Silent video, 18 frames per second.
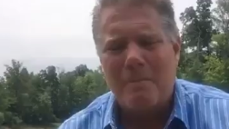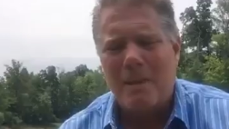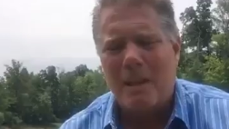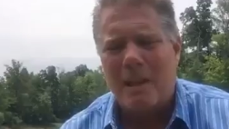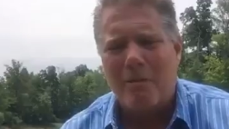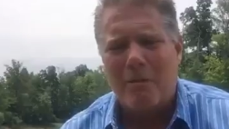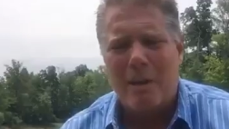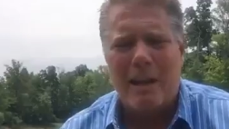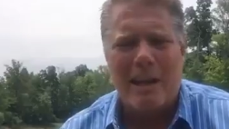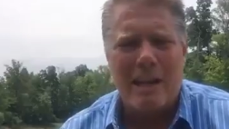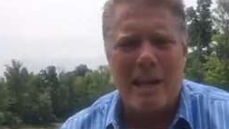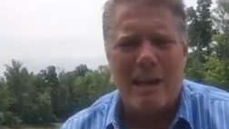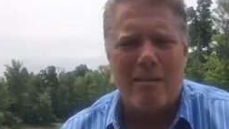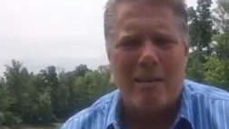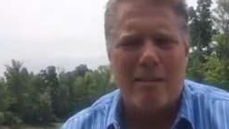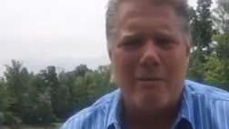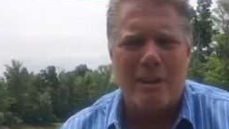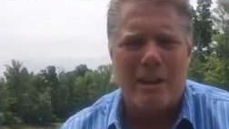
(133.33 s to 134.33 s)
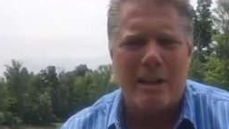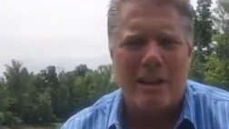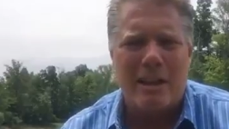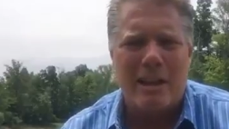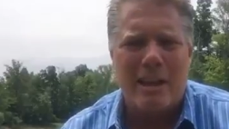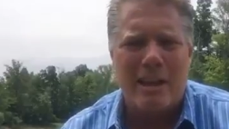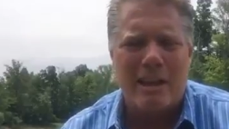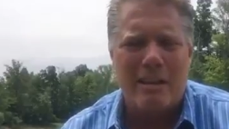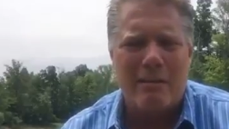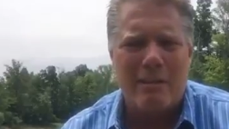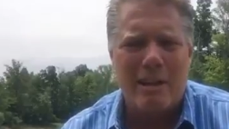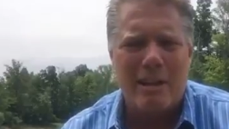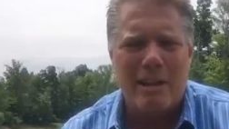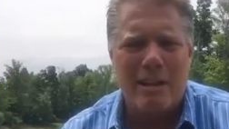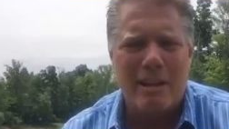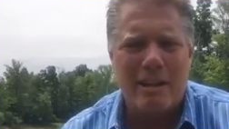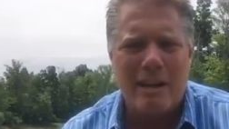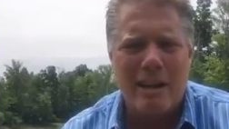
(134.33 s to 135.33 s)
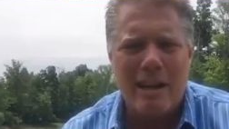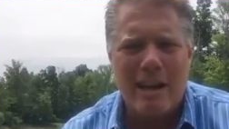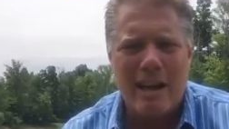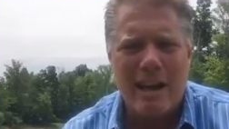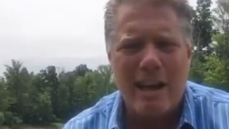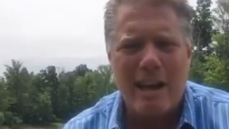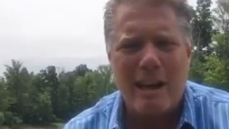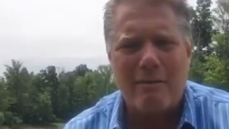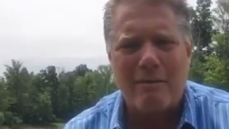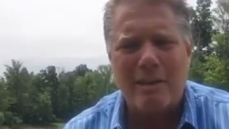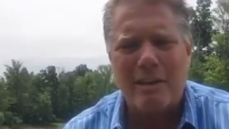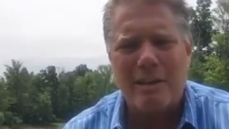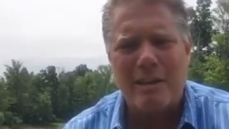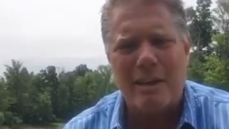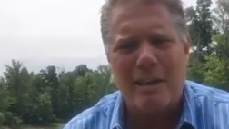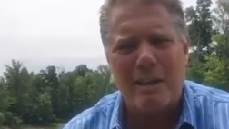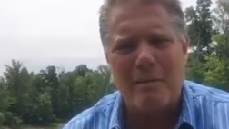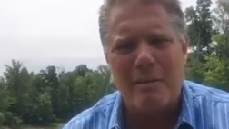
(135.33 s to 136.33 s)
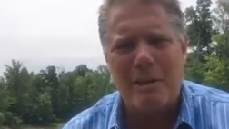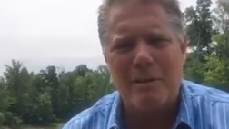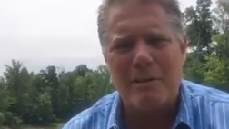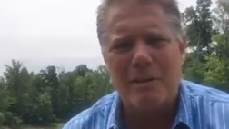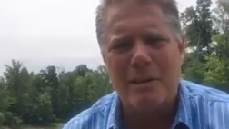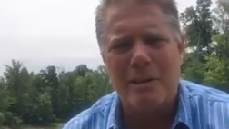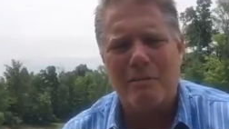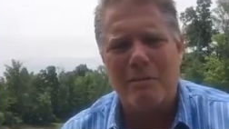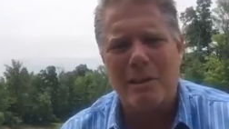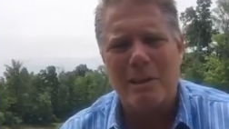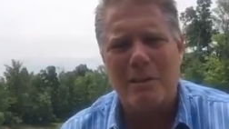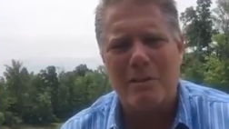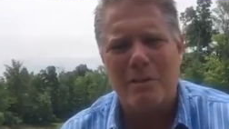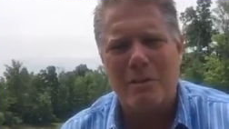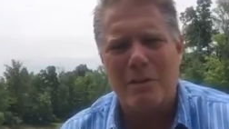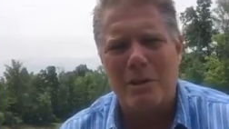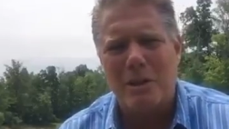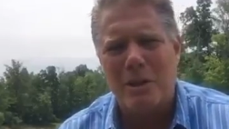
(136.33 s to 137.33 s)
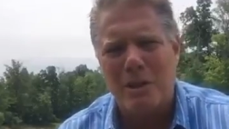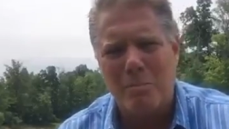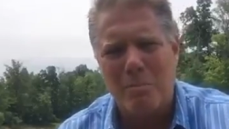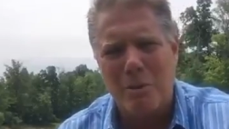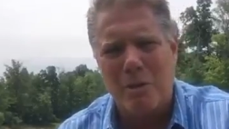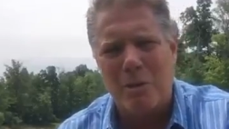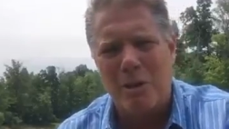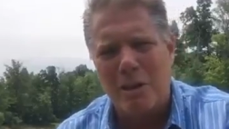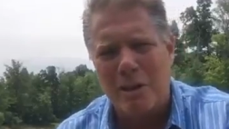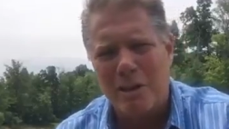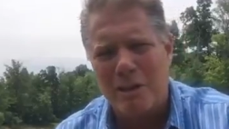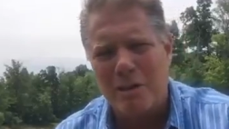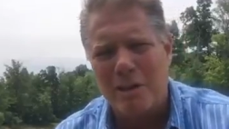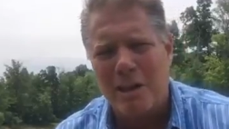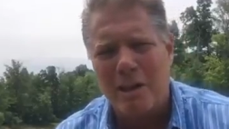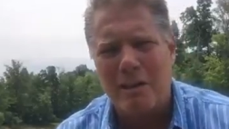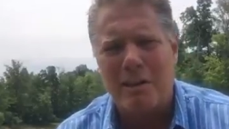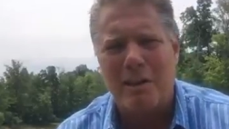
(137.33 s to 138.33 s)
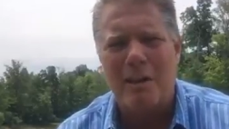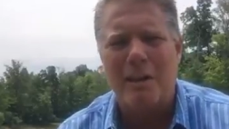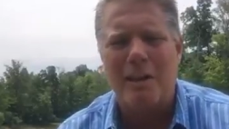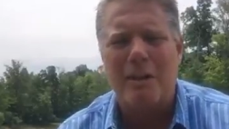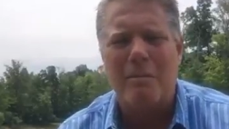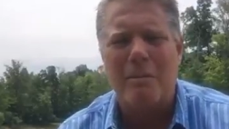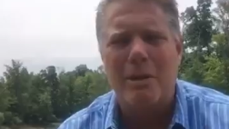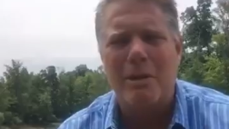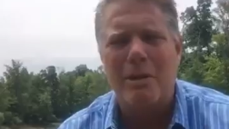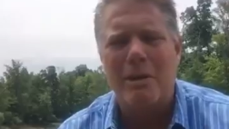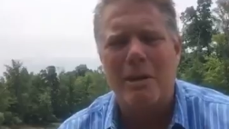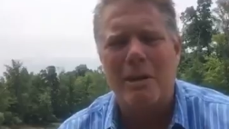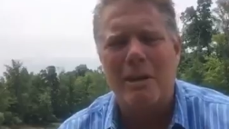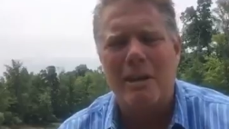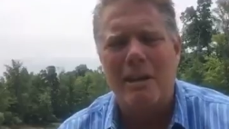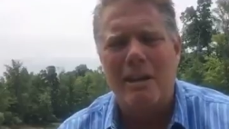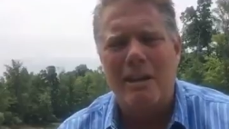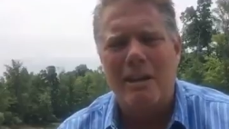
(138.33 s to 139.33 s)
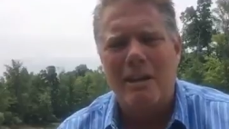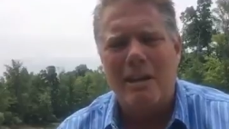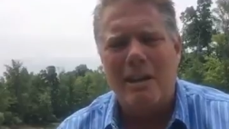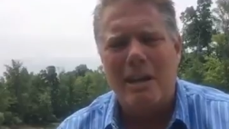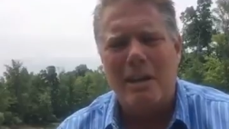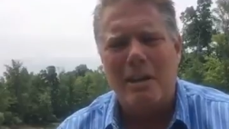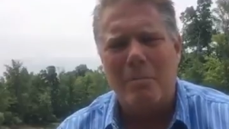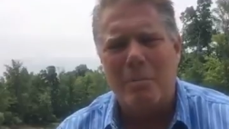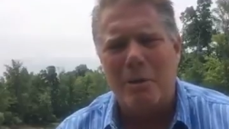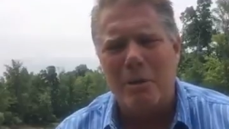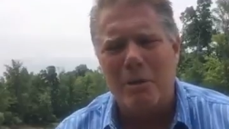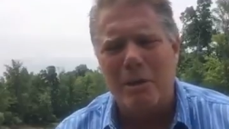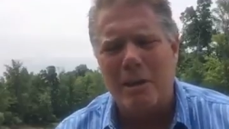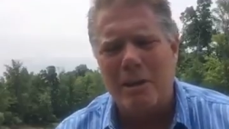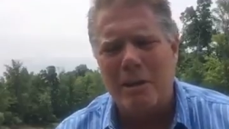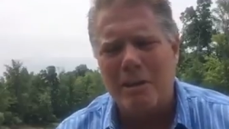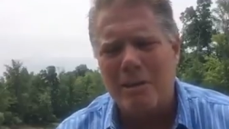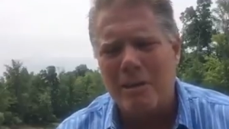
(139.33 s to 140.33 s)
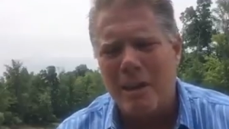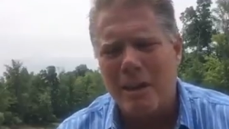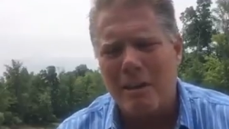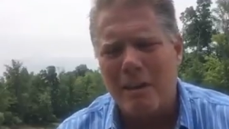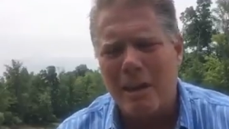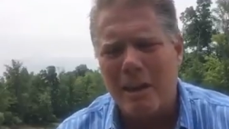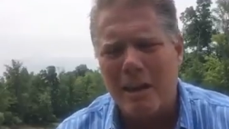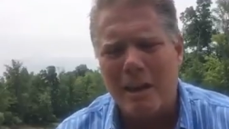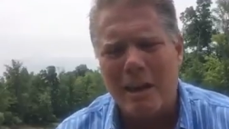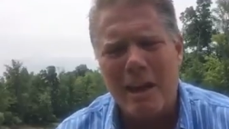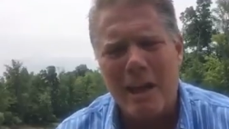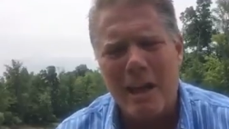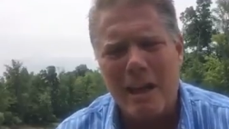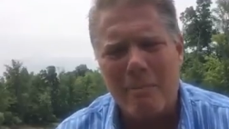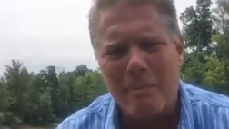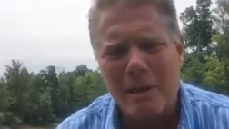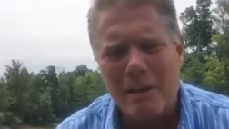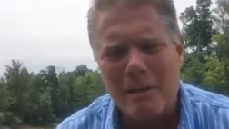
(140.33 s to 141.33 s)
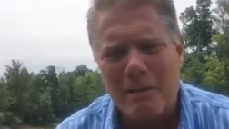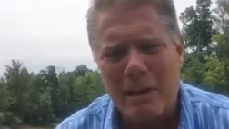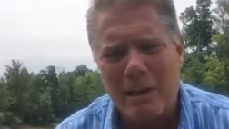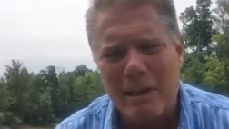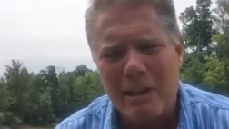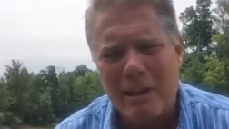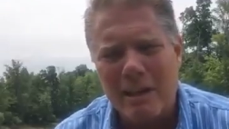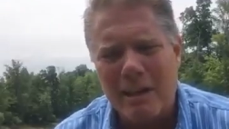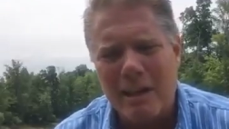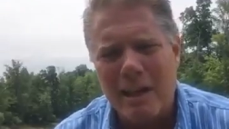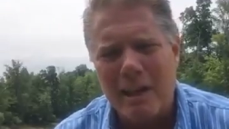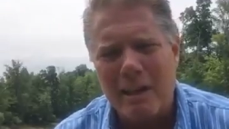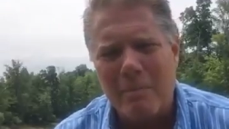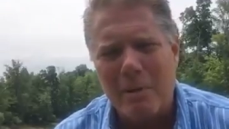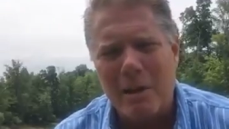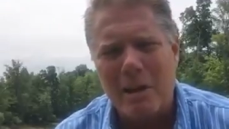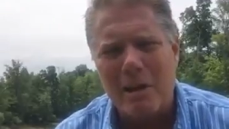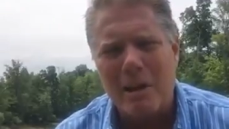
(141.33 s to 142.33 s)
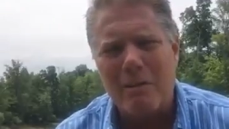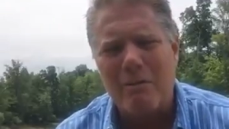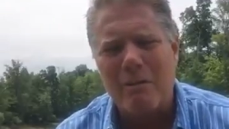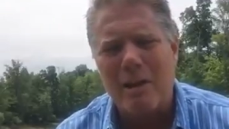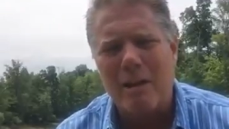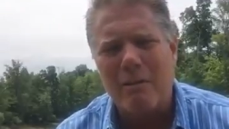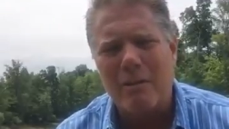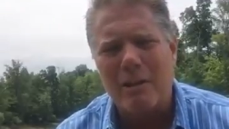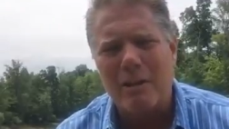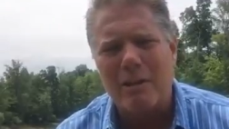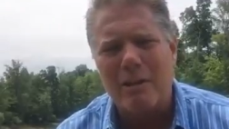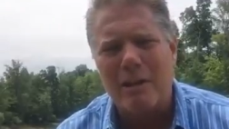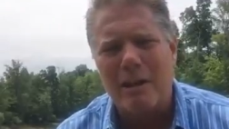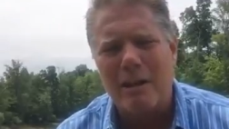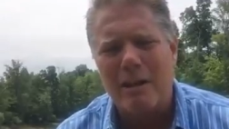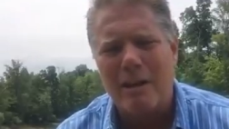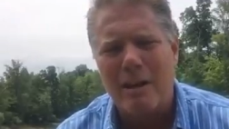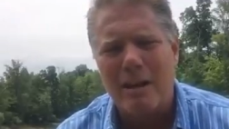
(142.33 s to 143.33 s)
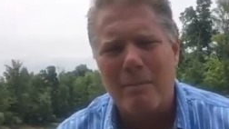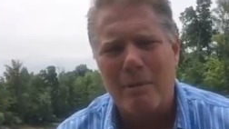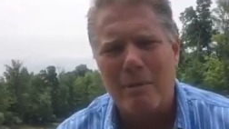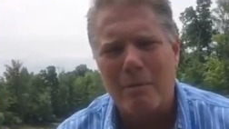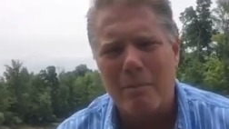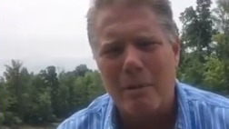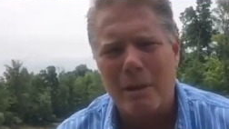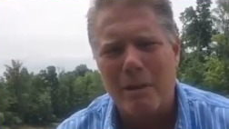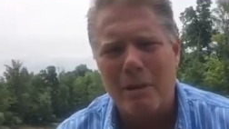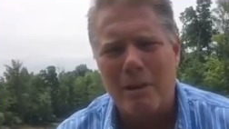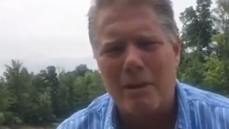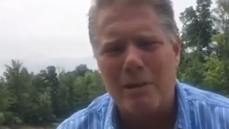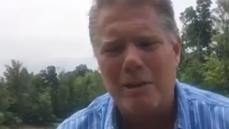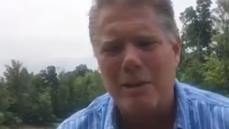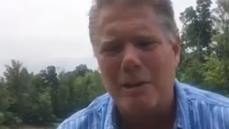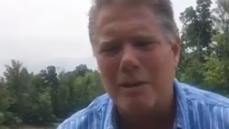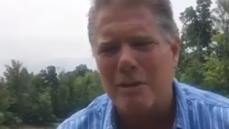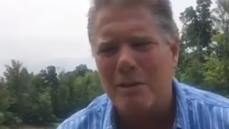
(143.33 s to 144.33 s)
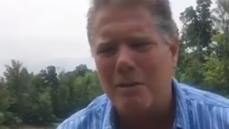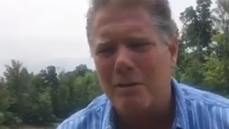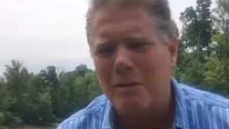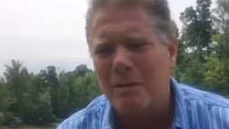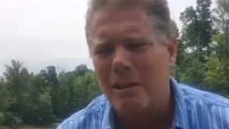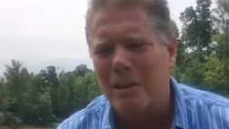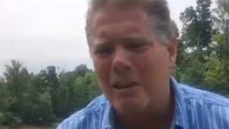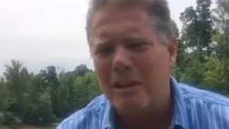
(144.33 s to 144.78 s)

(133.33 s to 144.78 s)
And right now I've dedicated everything that I have in time, energy, and resource into building this online community and to building this online academy, training academy at e5leader.com that will be launching soon.